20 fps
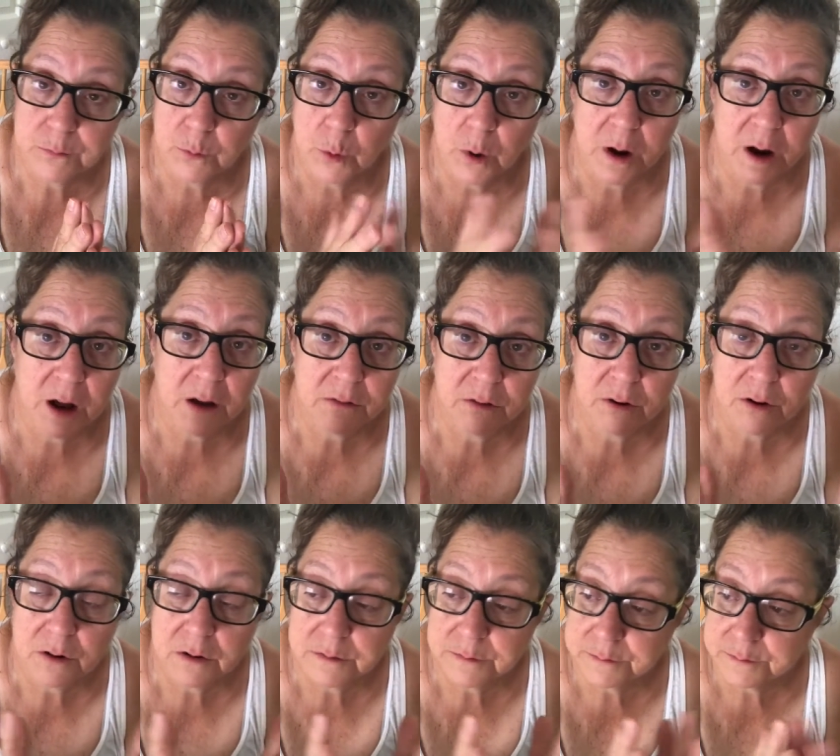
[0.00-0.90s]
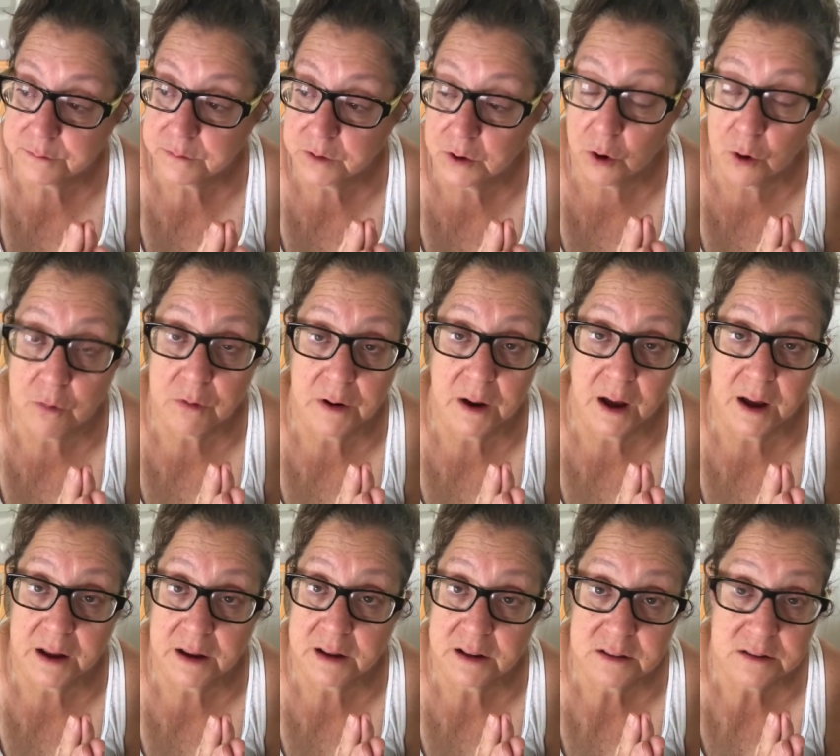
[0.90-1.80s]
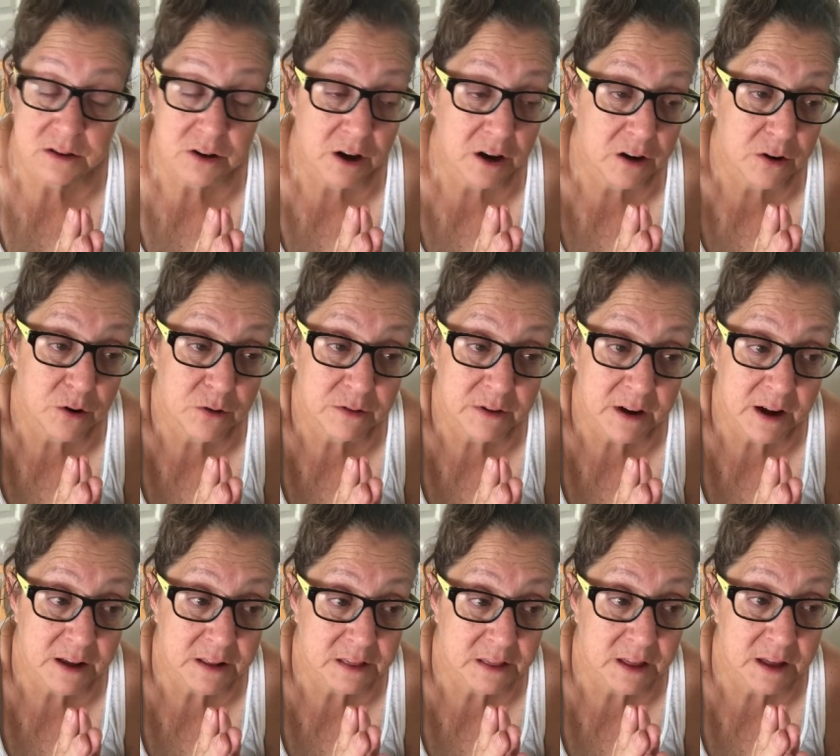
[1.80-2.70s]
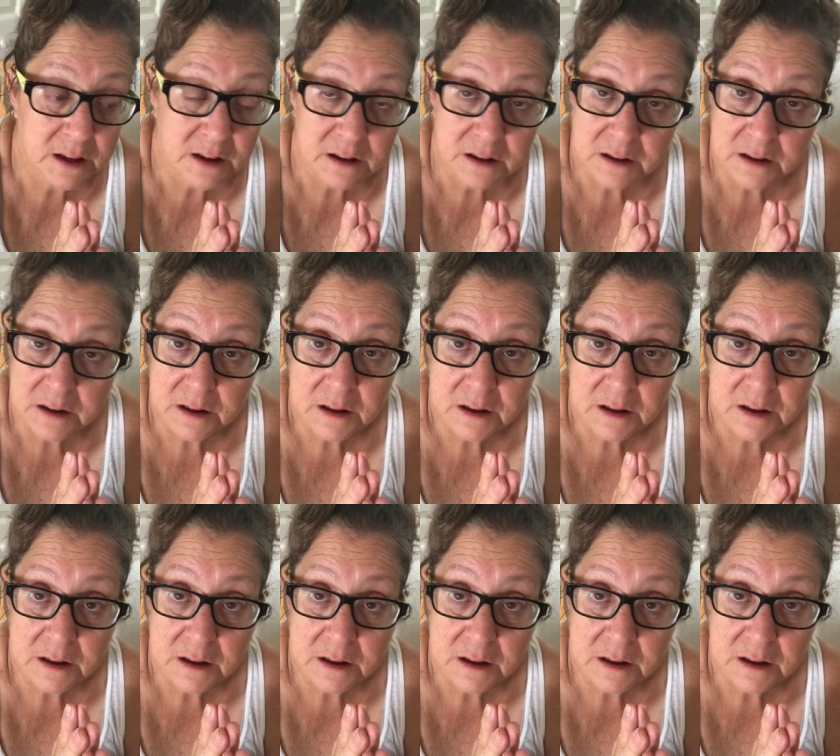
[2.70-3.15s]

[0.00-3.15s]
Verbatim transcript: whatever overnight. It's not an overnight thing.